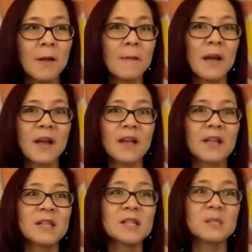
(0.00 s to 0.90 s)

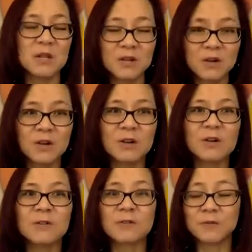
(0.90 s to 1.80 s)
My
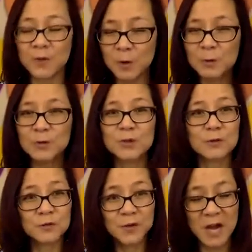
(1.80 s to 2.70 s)
speaker coach
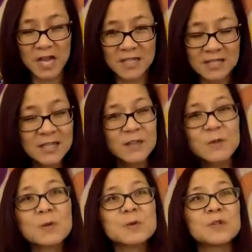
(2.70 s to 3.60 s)
friend,
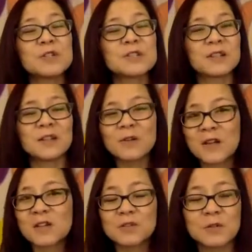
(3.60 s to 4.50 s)
she's an
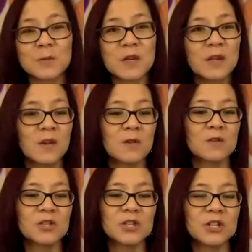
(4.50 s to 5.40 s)
international speaking
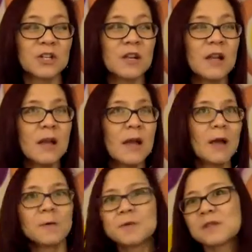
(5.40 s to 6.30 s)
coach, she
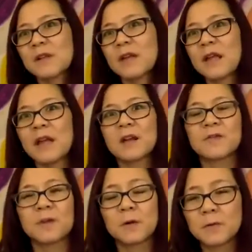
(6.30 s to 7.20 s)
helps like
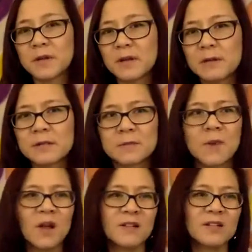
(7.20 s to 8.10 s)
NFL players and
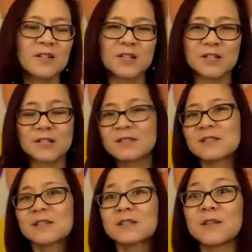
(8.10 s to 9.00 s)

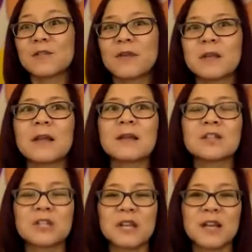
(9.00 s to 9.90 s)
politicians and stuff like that.
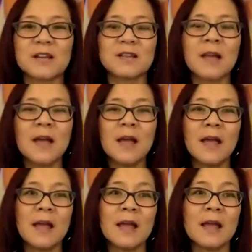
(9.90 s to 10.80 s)
She has
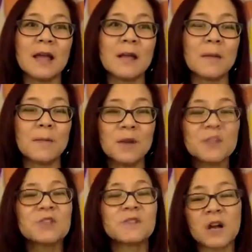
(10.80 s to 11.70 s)
a
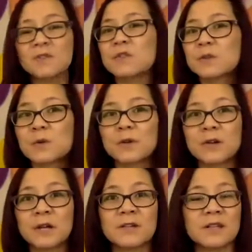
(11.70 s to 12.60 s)
bunch of conference
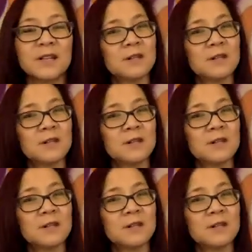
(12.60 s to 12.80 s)
coordinators